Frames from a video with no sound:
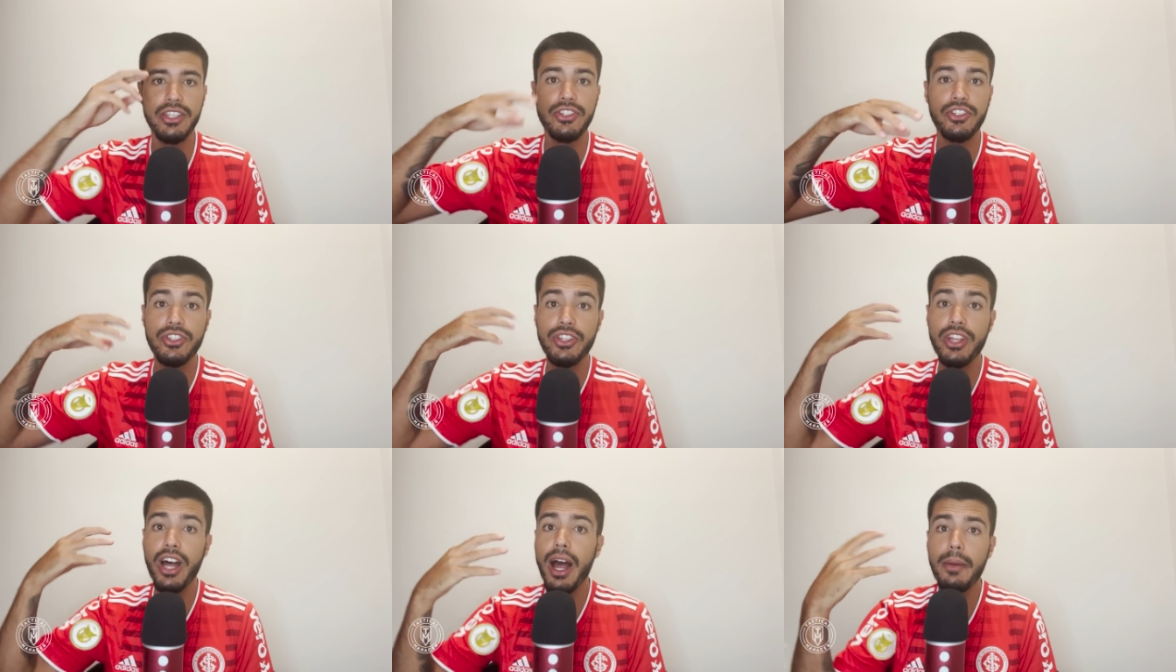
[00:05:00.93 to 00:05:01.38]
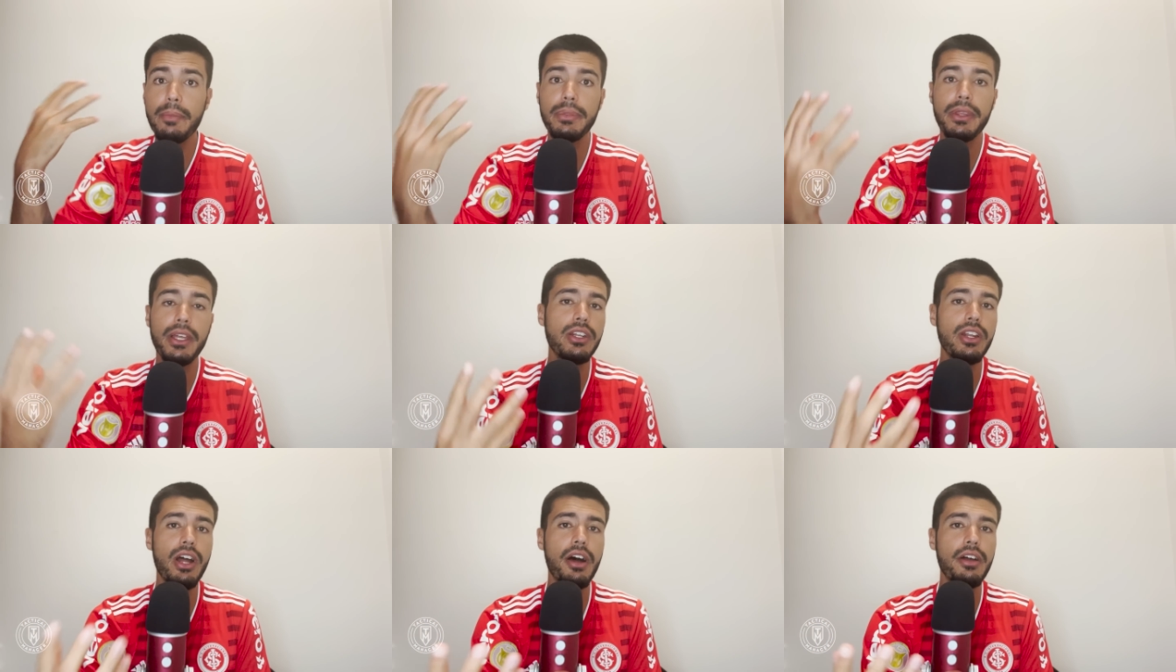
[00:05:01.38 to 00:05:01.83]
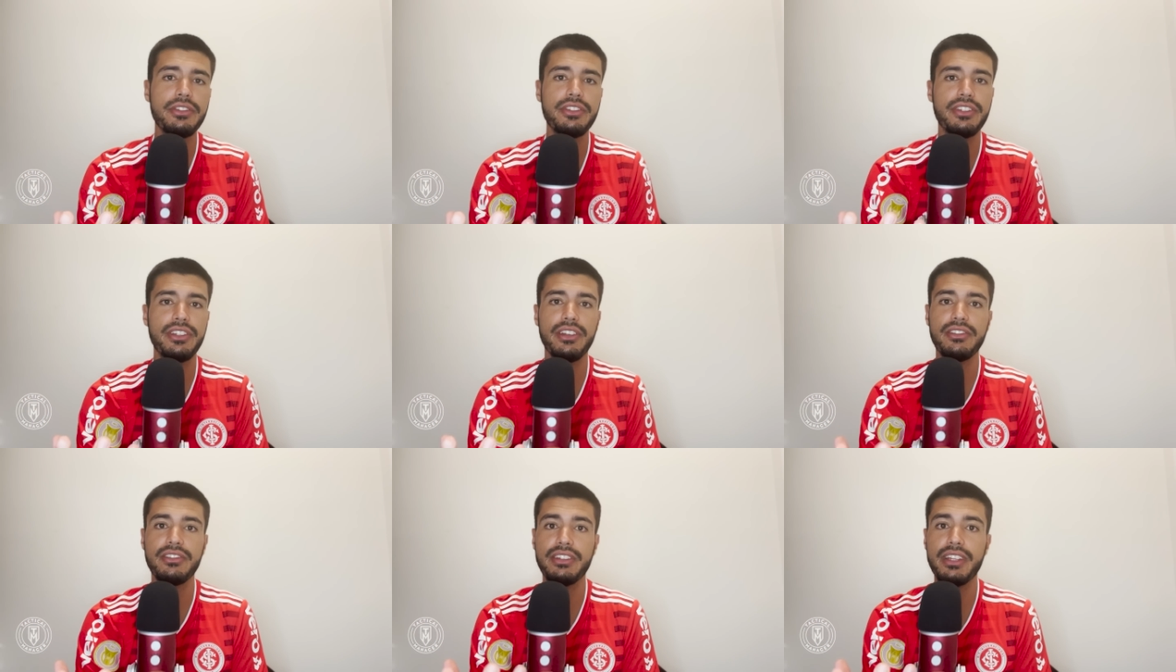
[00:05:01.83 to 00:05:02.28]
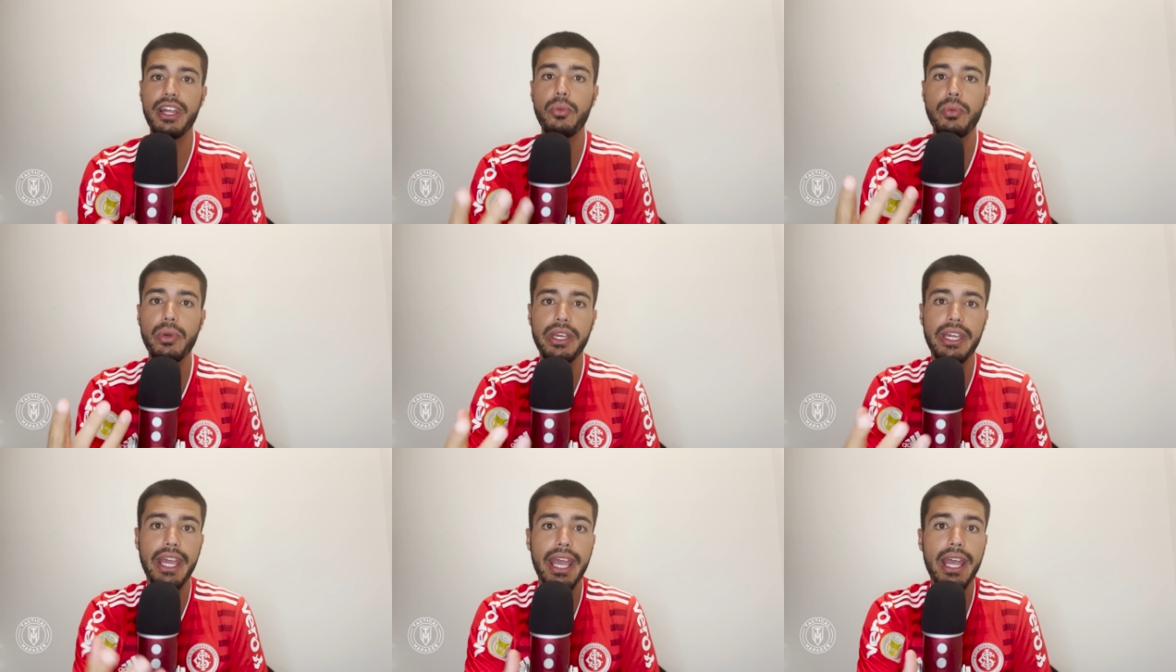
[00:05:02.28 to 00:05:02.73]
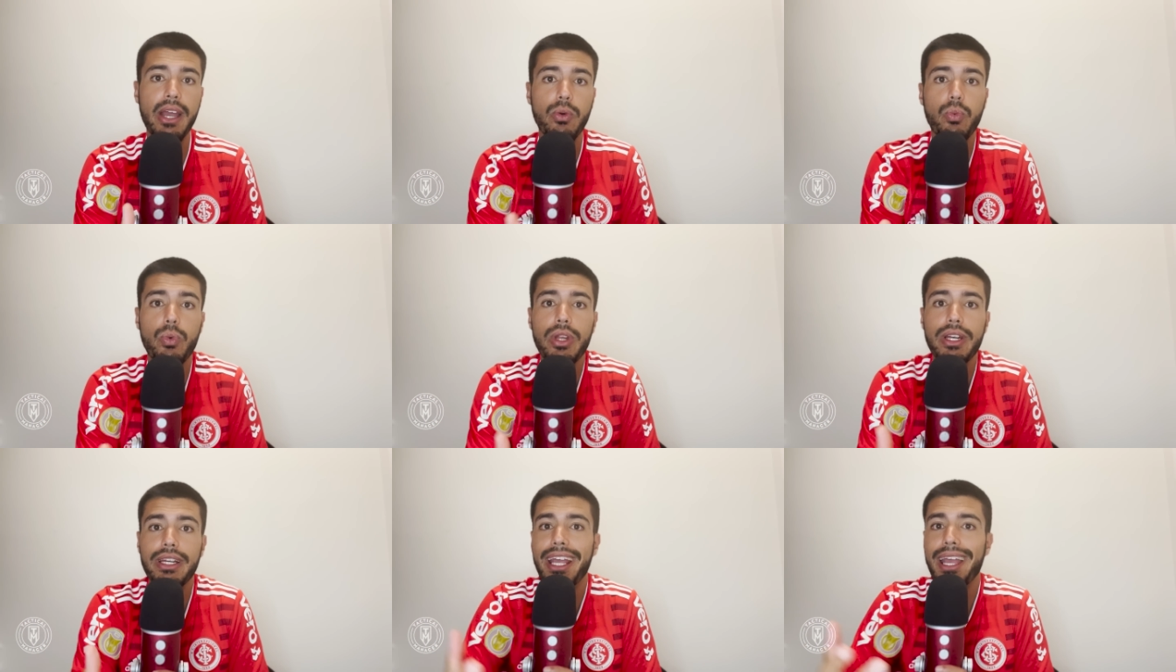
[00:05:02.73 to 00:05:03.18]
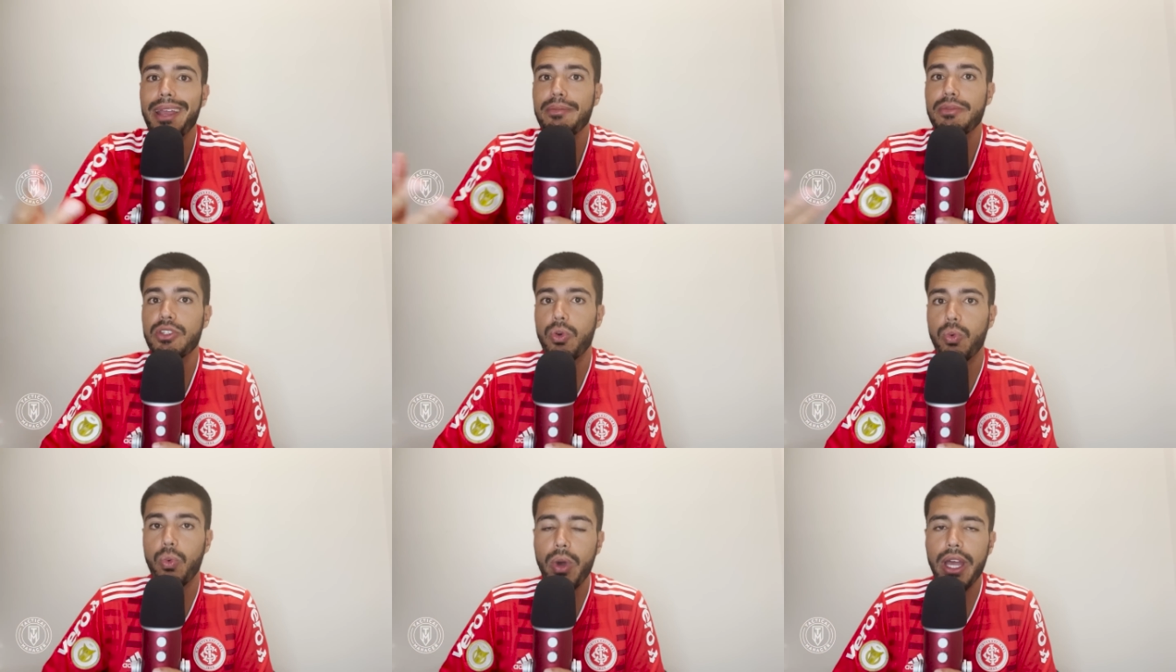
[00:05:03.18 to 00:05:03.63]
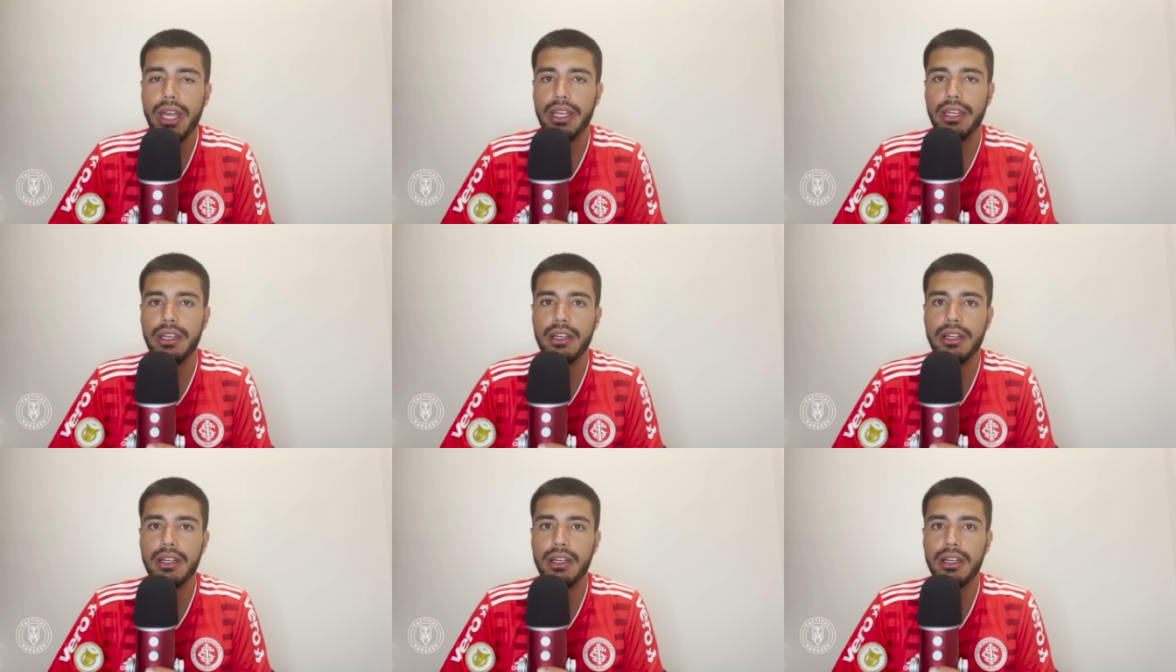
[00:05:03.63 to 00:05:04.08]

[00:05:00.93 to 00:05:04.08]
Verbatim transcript: Stop the nonsense that we can't win games away.